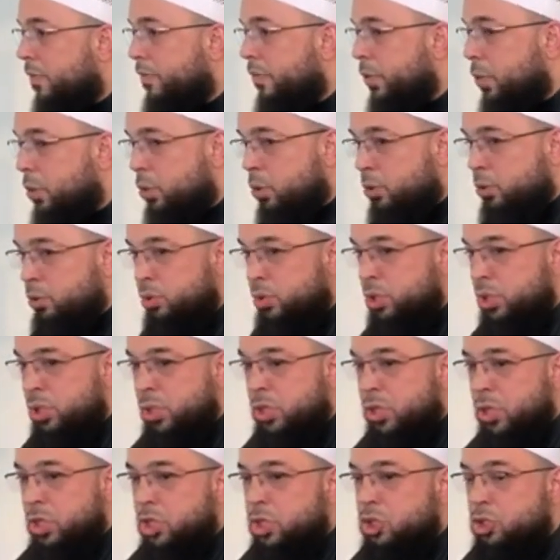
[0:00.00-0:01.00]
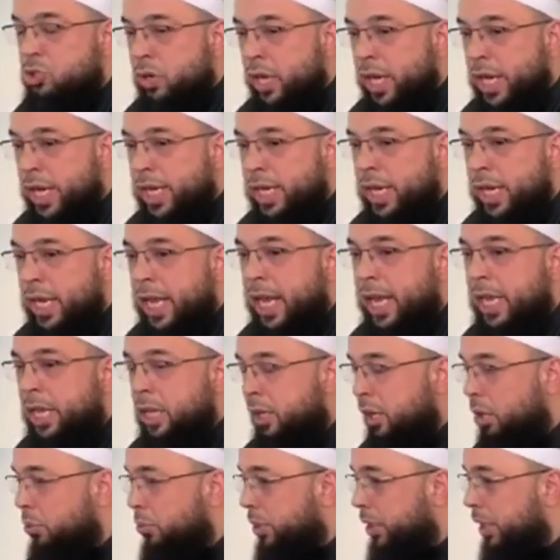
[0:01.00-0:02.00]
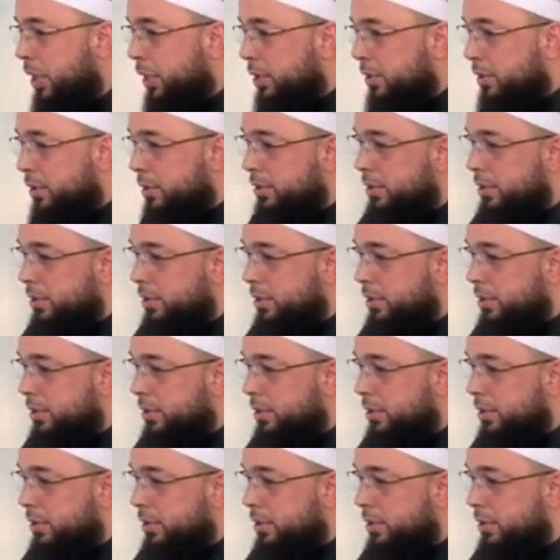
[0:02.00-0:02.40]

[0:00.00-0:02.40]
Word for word: food, drink, and clothing.